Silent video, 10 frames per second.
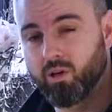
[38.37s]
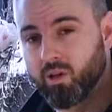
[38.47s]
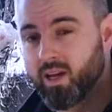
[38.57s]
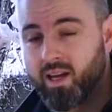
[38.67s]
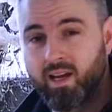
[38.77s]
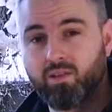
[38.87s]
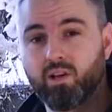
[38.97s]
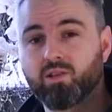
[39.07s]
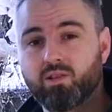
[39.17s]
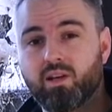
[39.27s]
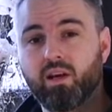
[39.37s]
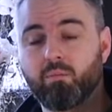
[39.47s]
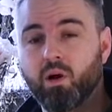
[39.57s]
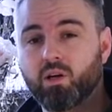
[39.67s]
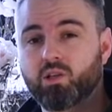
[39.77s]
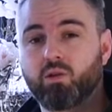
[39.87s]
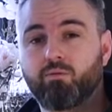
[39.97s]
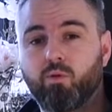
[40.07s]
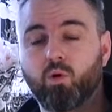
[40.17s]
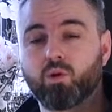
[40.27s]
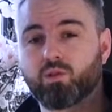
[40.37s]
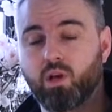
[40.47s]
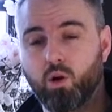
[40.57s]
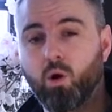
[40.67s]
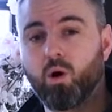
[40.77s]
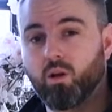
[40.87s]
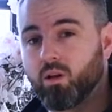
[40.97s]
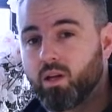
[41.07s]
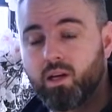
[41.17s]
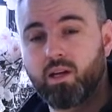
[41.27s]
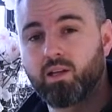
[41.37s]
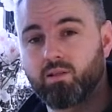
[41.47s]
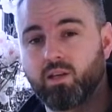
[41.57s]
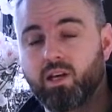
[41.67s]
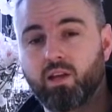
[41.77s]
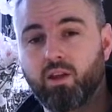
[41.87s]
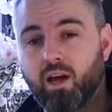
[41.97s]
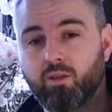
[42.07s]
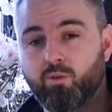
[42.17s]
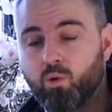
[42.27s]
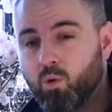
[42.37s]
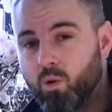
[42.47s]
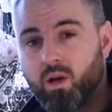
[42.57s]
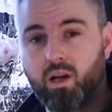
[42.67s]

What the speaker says: It doesn't take much force at all to kick that through,